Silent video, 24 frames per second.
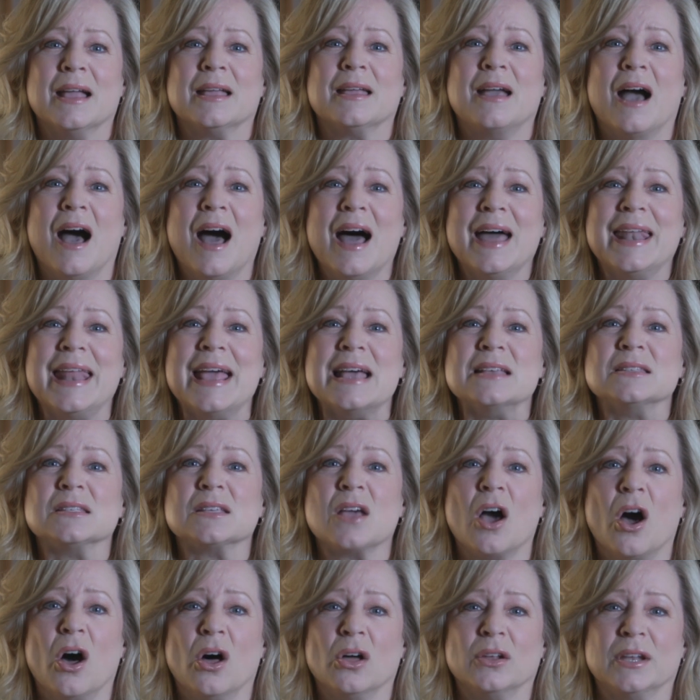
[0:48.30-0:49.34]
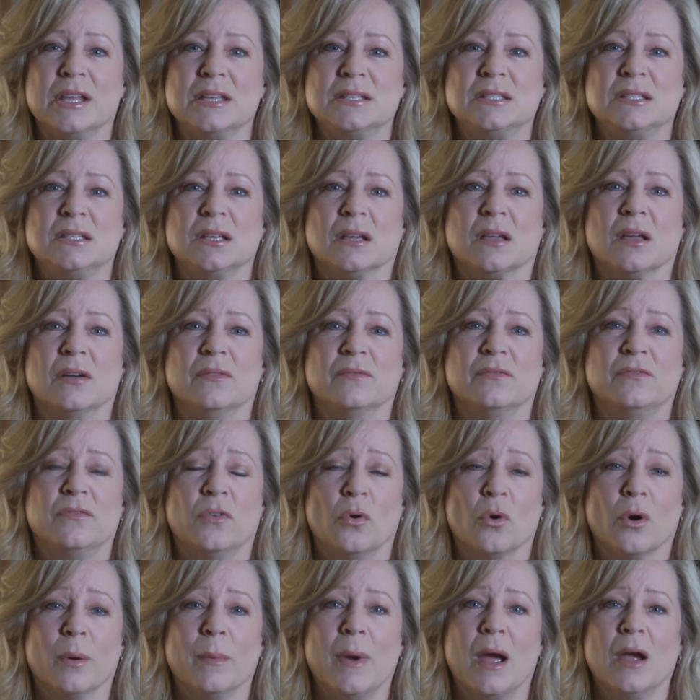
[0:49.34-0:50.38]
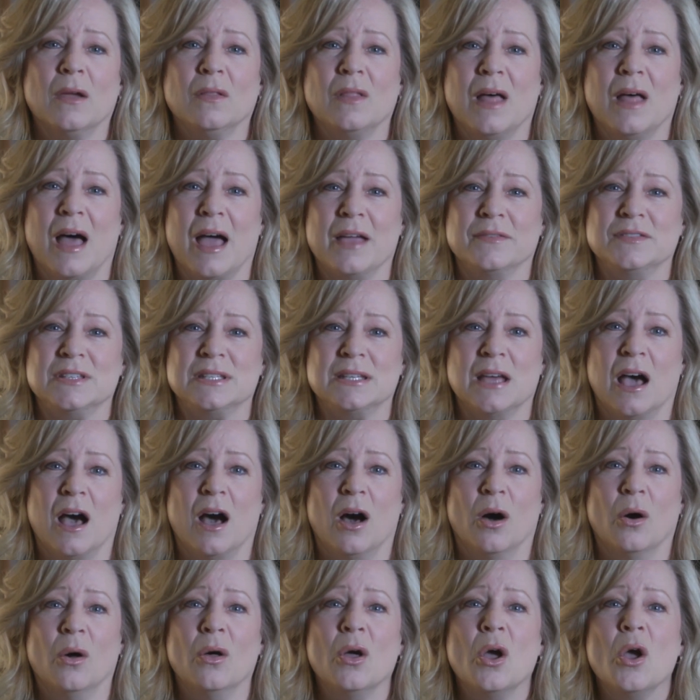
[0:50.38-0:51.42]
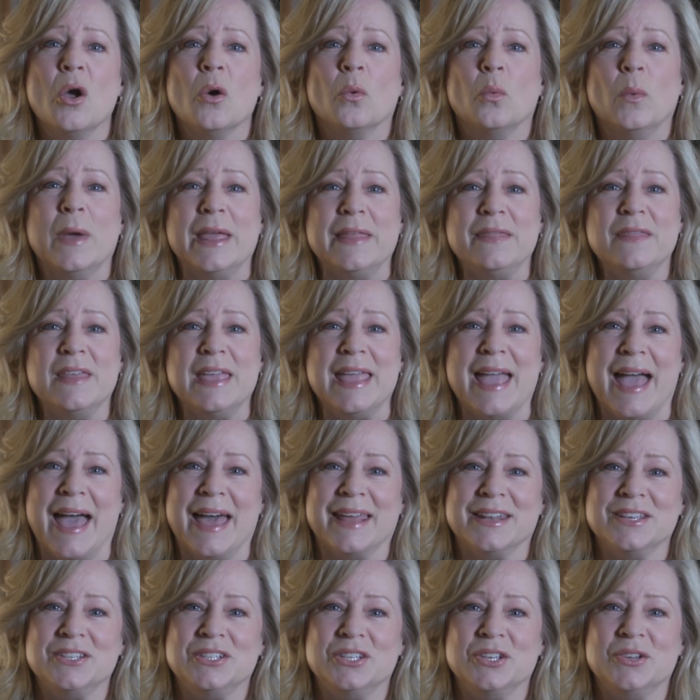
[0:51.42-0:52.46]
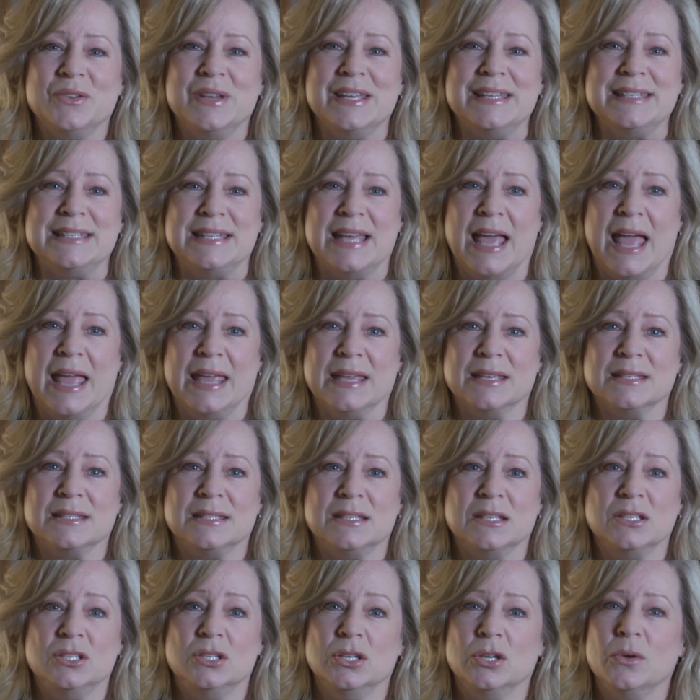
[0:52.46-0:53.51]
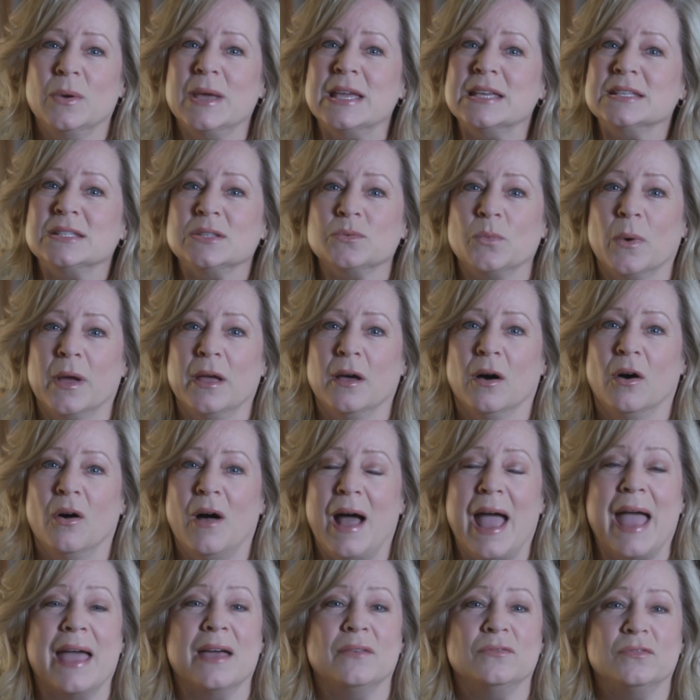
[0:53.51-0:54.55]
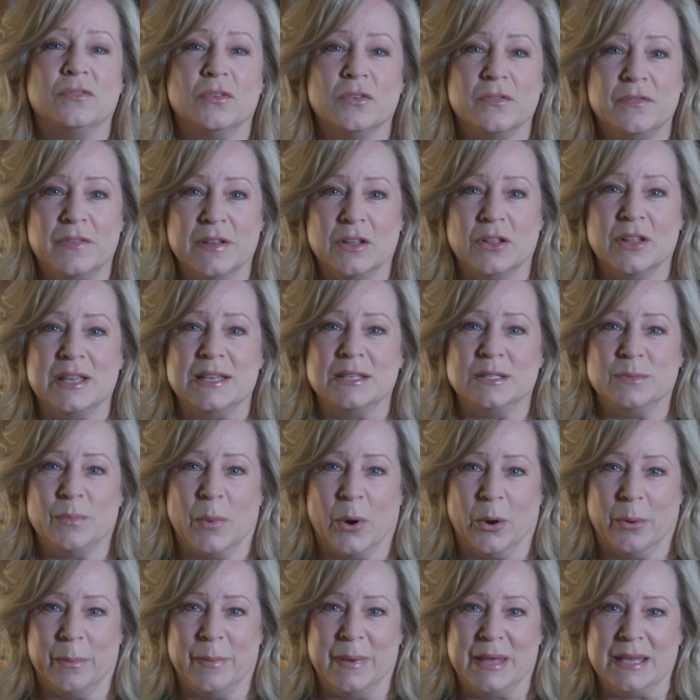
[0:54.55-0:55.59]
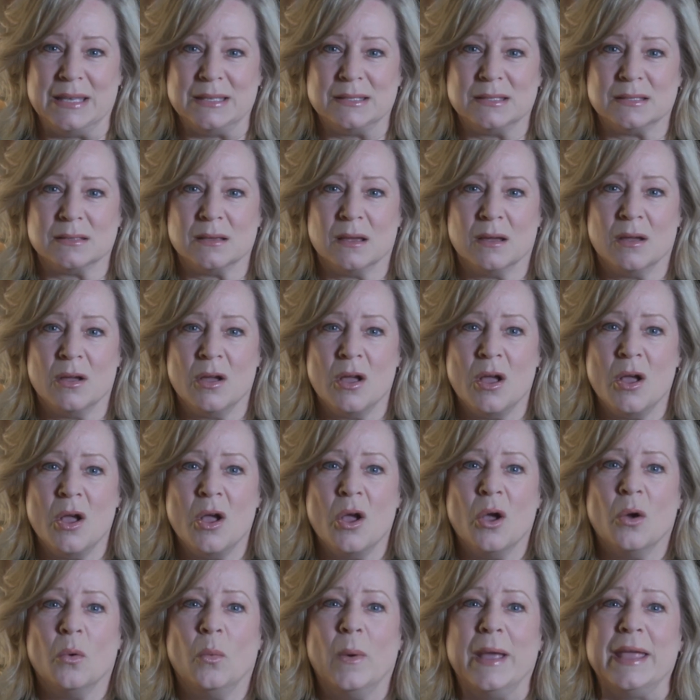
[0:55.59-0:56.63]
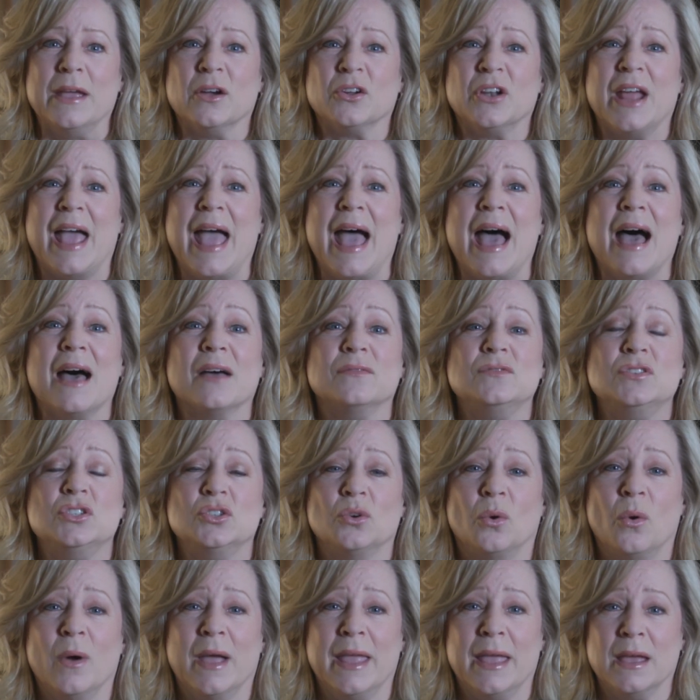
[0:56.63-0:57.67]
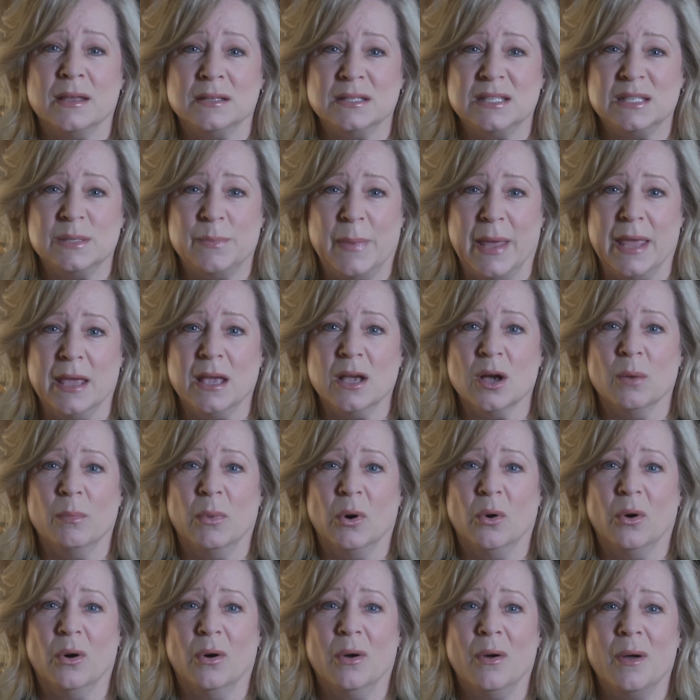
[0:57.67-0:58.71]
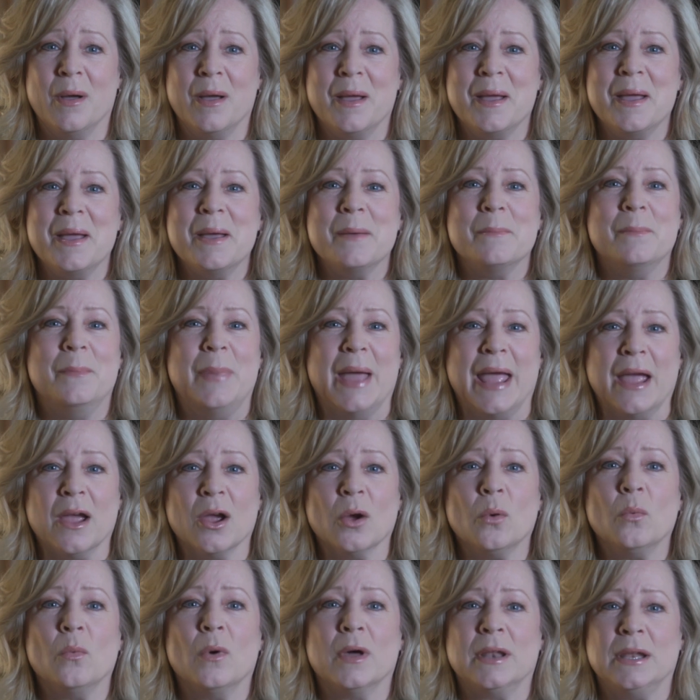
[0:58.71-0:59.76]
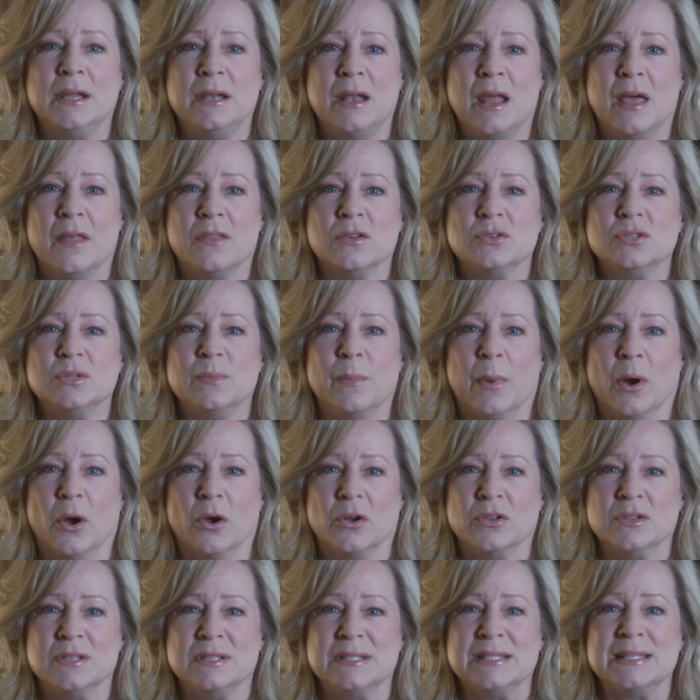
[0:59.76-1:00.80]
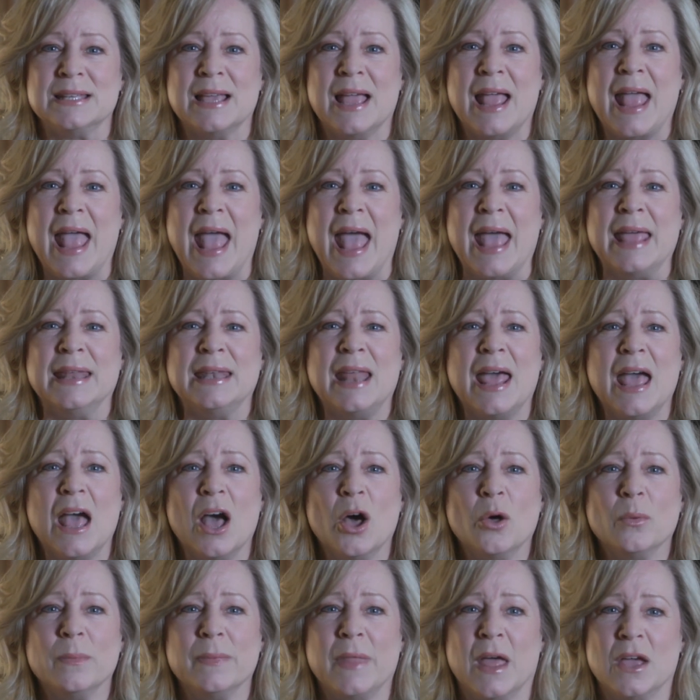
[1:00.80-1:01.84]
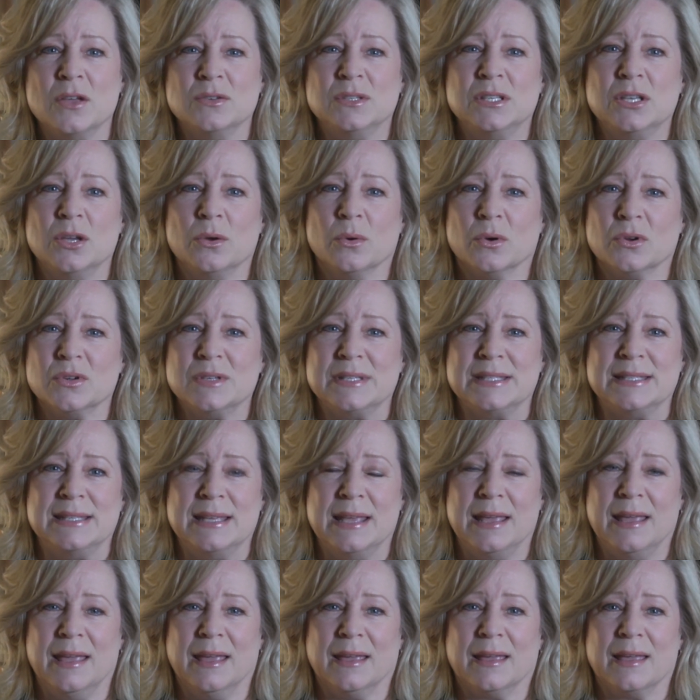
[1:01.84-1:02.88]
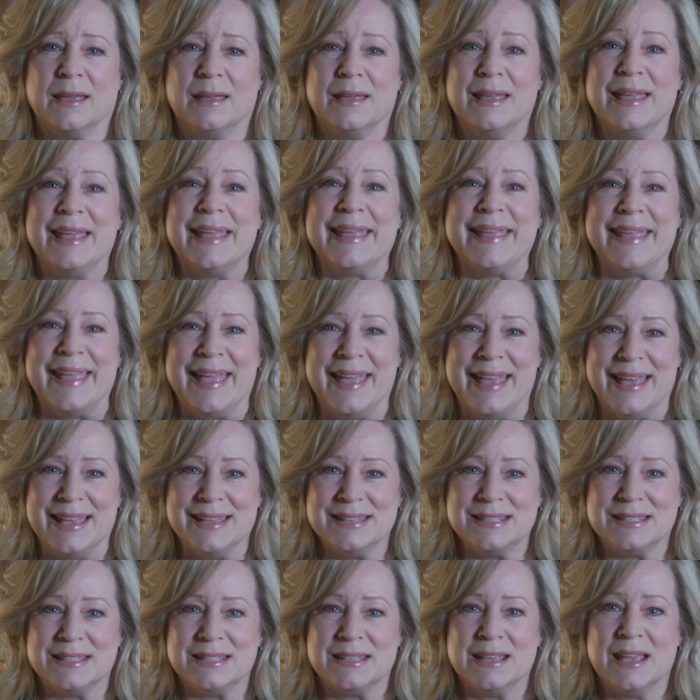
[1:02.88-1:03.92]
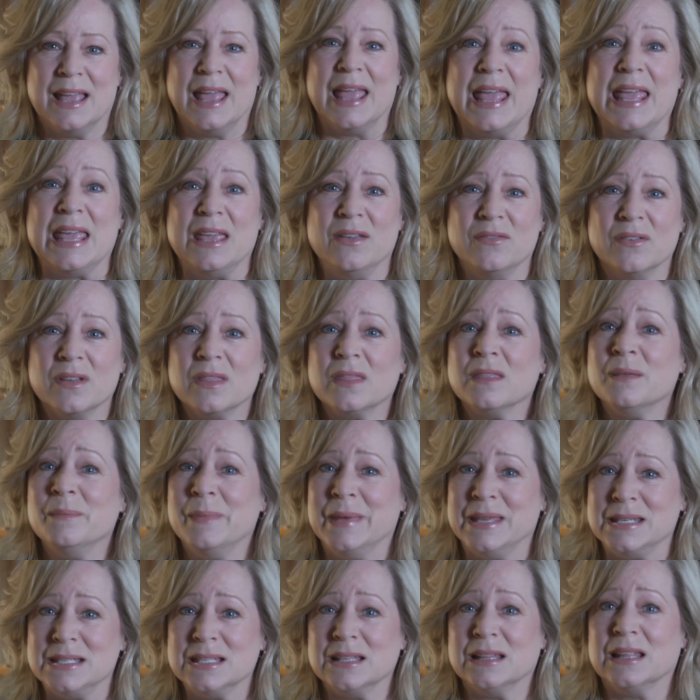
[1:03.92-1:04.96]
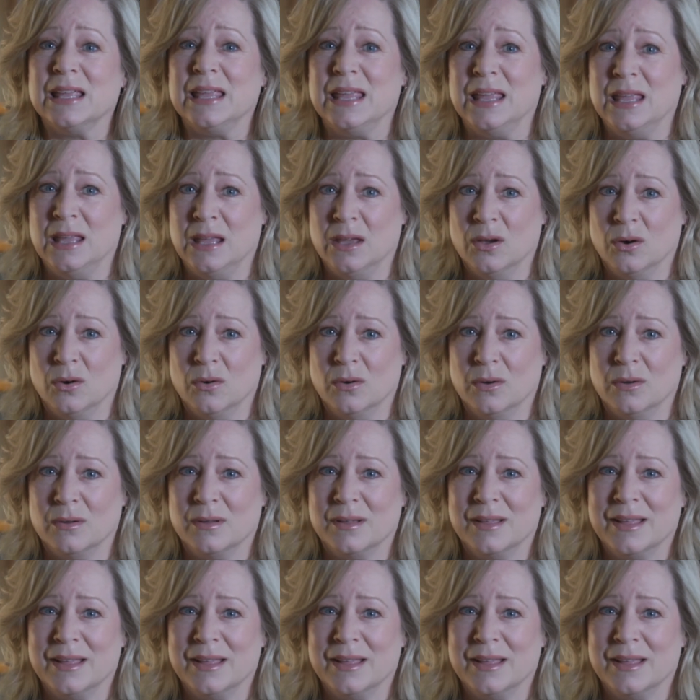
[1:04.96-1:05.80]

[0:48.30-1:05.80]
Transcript: God has called us to conform our lifestyle with the attitude it takes to do His will and fulfill His purpose. We are to have joy unspeakable, bear one another's burdens, and help those who are sick, yes, even the mentally ill.